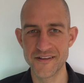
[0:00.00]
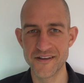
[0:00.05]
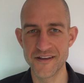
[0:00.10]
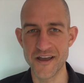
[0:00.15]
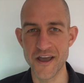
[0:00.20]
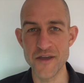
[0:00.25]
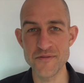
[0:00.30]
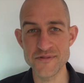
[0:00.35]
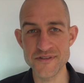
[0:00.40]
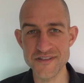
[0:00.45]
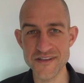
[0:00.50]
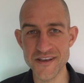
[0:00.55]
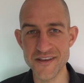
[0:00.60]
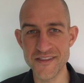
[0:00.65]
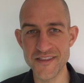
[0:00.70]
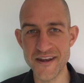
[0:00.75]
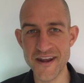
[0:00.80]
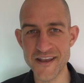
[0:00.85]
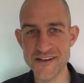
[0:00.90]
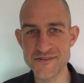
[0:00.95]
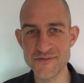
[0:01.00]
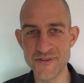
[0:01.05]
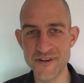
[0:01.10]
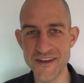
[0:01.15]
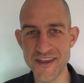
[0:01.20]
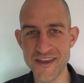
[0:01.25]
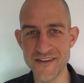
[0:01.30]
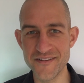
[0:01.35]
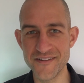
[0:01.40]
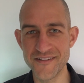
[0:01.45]
I hope to see you in the next
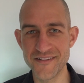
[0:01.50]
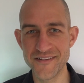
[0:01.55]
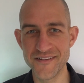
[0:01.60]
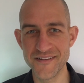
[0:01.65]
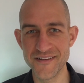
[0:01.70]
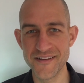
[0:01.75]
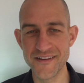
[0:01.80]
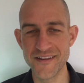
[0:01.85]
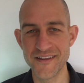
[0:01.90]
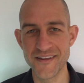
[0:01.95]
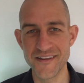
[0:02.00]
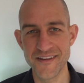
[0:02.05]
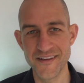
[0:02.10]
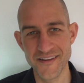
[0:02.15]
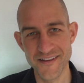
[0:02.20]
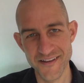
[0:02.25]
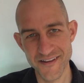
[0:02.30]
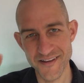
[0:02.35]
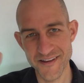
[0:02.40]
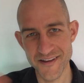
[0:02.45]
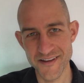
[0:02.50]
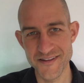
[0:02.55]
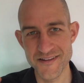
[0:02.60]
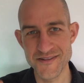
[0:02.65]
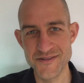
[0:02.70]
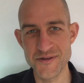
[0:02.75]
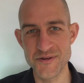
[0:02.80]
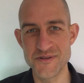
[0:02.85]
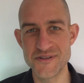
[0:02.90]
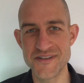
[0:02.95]
video.
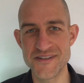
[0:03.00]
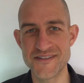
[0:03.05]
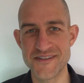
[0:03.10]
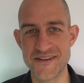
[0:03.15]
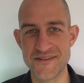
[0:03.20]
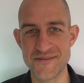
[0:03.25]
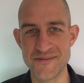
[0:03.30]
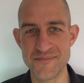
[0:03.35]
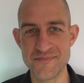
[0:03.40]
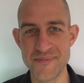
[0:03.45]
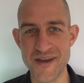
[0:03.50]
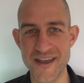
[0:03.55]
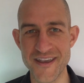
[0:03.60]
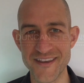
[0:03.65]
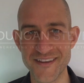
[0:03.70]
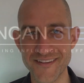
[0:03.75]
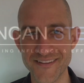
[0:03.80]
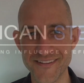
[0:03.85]
Talk to you soon. Bye.